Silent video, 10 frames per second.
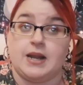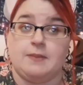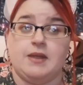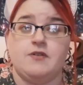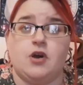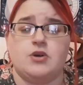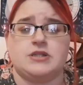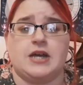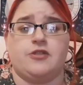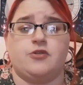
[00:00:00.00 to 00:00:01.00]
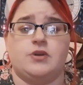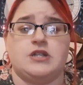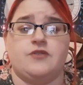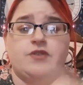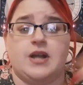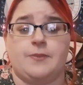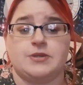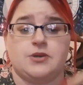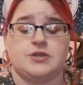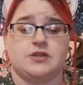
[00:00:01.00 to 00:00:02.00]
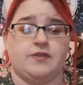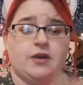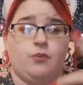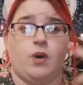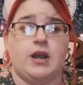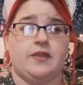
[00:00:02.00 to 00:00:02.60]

and I believe it goes like through different episodes of like one